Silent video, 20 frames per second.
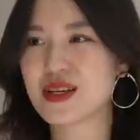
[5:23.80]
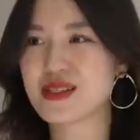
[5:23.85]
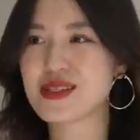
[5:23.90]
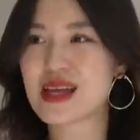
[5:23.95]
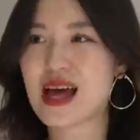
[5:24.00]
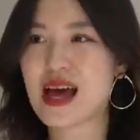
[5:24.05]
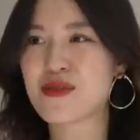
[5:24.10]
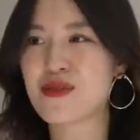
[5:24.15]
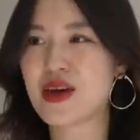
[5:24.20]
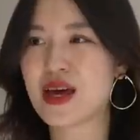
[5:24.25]
doesn't
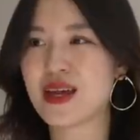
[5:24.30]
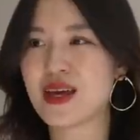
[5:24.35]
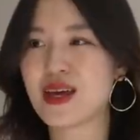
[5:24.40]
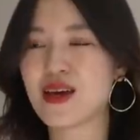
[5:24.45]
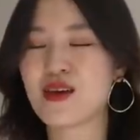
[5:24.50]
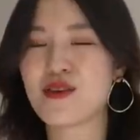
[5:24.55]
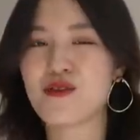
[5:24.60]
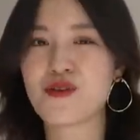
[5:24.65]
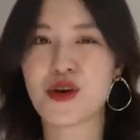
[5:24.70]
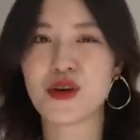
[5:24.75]
have
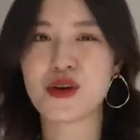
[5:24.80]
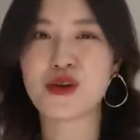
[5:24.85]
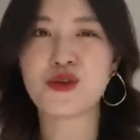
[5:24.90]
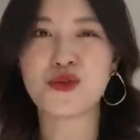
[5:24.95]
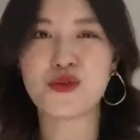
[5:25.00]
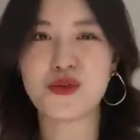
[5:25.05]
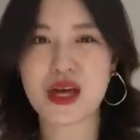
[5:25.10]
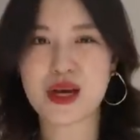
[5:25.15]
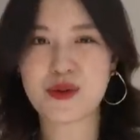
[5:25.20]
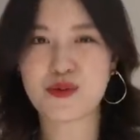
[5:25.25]
any very
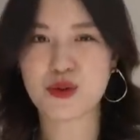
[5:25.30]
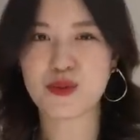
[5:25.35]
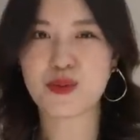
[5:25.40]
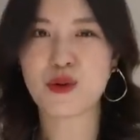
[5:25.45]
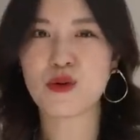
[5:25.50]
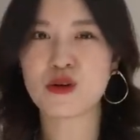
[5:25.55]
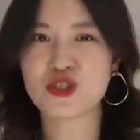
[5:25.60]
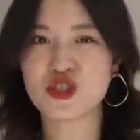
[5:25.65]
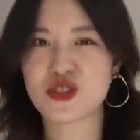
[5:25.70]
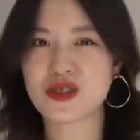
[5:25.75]
unique
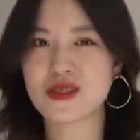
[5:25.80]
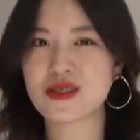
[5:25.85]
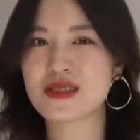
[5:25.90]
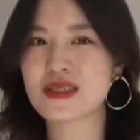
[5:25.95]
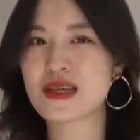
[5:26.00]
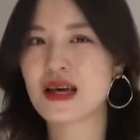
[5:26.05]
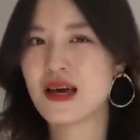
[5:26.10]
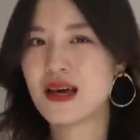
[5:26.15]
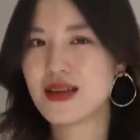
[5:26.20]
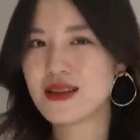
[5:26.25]

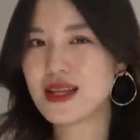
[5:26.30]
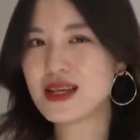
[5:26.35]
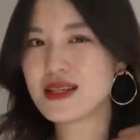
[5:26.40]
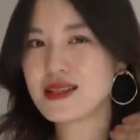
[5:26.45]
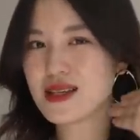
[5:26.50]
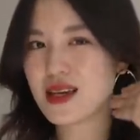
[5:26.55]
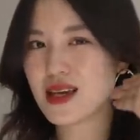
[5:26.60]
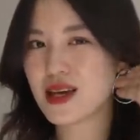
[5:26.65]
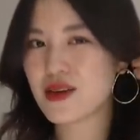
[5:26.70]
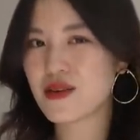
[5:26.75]
proportions,
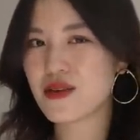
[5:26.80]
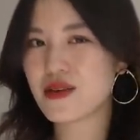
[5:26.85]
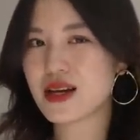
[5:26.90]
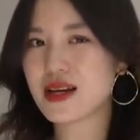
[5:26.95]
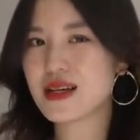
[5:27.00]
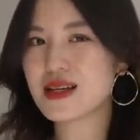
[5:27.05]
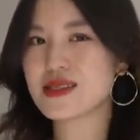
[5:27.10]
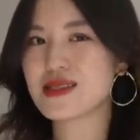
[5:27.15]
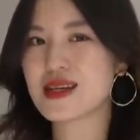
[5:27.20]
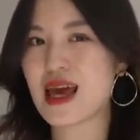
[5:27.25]
this
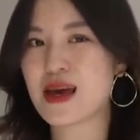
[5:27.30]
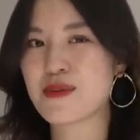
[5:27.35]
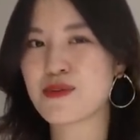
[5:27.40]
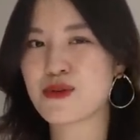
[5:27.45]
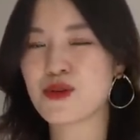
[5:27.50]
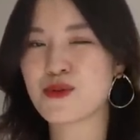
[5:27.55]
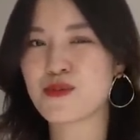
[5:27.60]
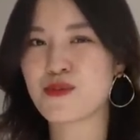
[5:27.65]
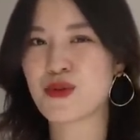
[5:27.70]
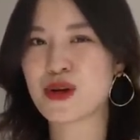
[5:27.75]
earring is
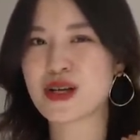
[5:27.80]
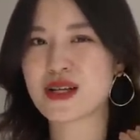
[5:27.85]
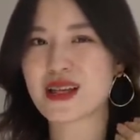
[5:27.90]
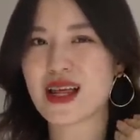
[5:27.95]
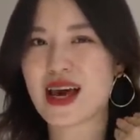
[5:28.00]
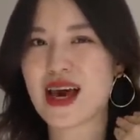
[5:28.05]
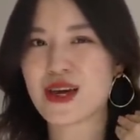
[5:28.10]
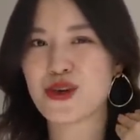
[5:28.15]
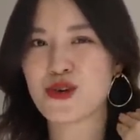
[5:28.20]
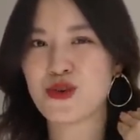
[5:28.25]
able to bring
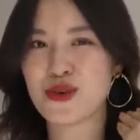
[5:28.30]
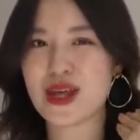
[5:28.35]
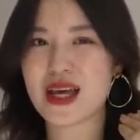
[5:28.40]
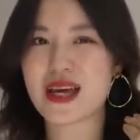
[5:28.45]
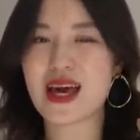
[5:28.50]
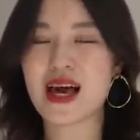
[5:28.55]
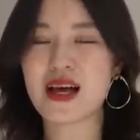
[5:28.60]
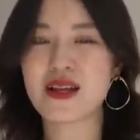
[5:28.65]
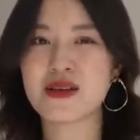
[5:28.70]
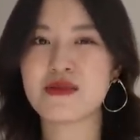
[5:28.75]
that
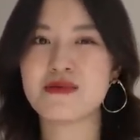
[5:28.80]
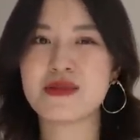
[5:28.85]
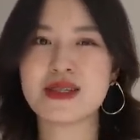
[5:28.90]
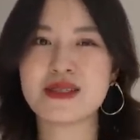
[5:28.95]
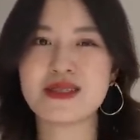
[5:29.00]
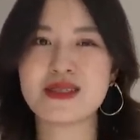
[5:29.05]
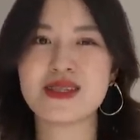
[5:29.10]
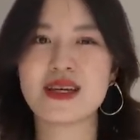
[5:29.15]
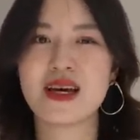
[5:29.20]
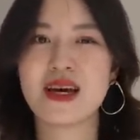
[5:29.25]
unique
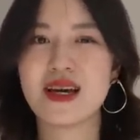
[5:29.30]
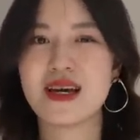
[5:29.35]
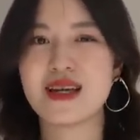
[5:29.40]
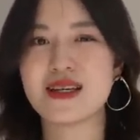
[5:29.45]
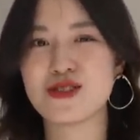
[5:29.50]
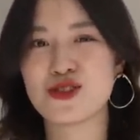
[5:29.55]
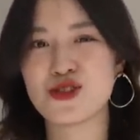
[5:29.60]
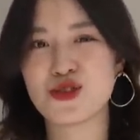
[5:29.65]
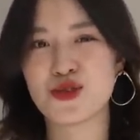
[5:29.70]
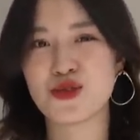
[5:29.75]
element
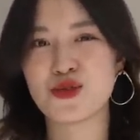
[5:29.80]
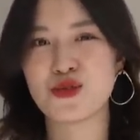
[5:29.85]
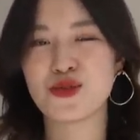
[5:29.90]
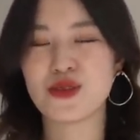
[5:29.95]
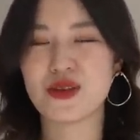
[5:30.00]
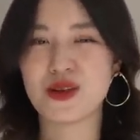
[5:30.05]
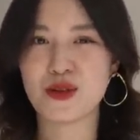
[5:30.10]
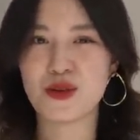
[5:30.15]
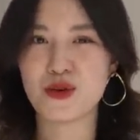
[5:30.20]
into the